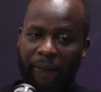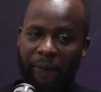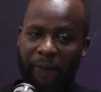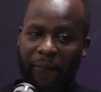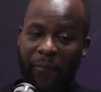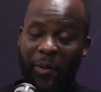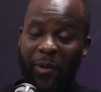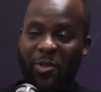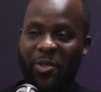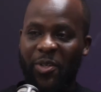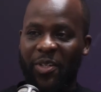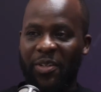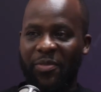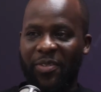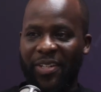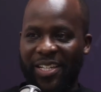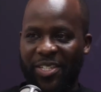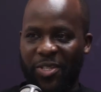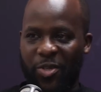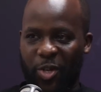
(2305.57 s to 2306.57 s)
we also live
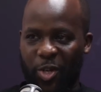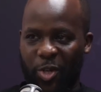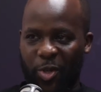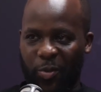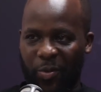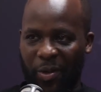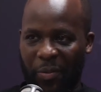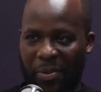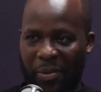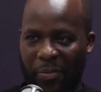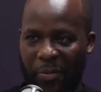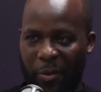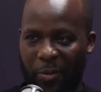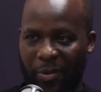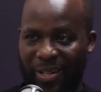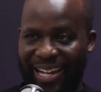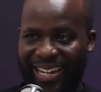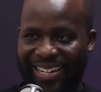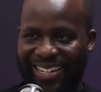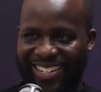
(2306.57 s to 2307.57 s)
in a situation where people
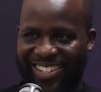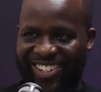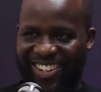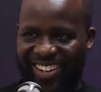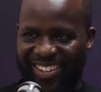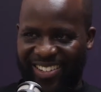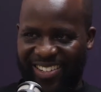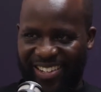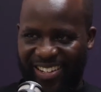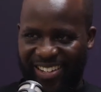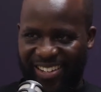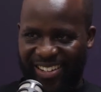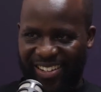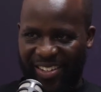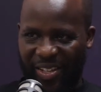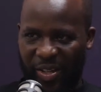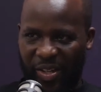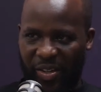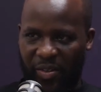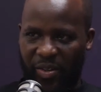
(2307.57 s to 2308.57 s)
will undercharge,
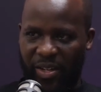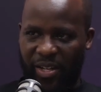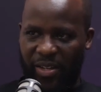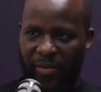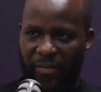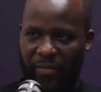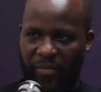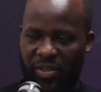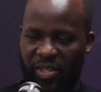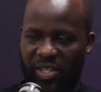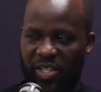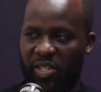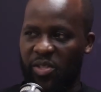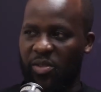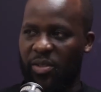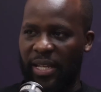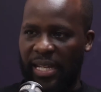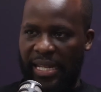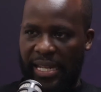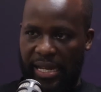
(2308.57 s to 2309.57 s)
okay, just
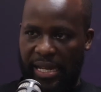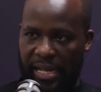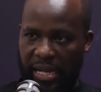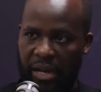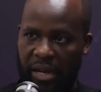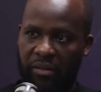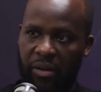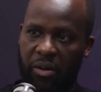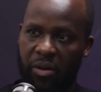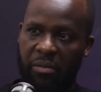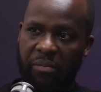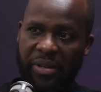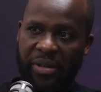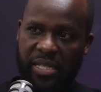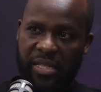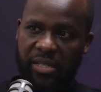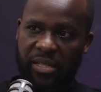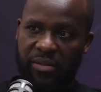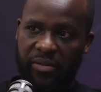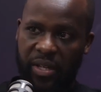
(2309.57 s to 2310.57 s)
so that they can have a
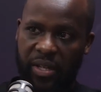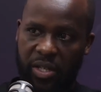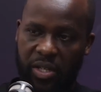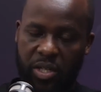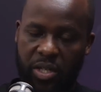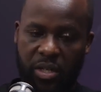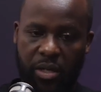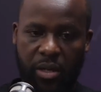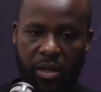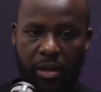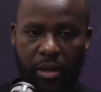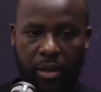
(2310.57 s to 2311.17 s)
competitive edge.